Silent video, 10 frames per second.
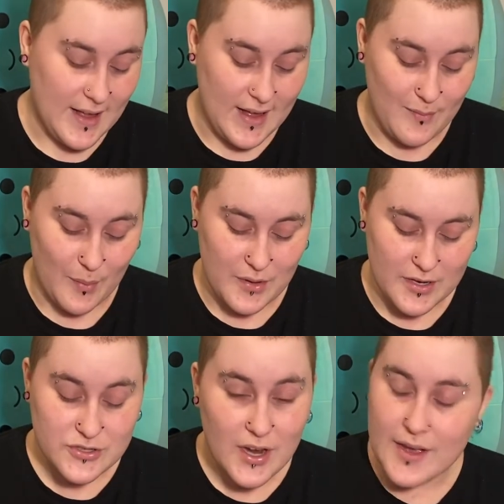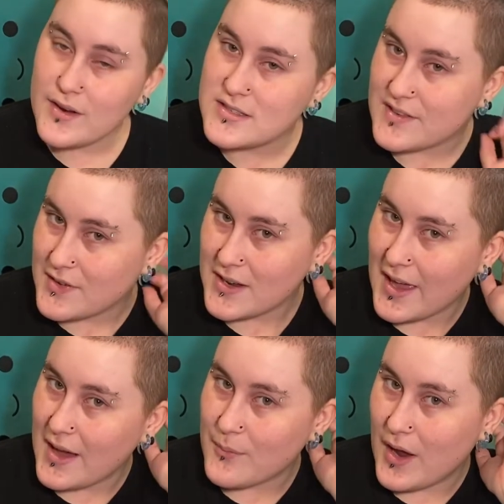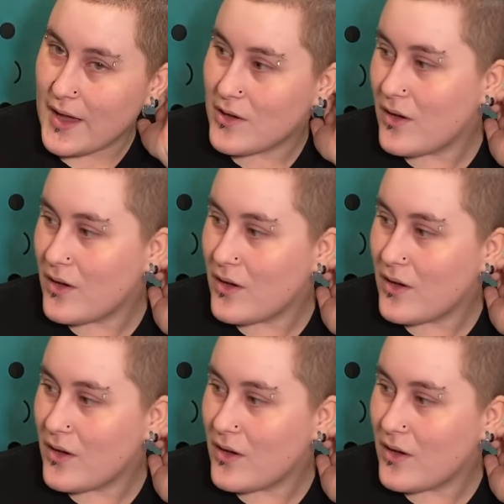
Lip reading: I'm gonna try out a different camera angle.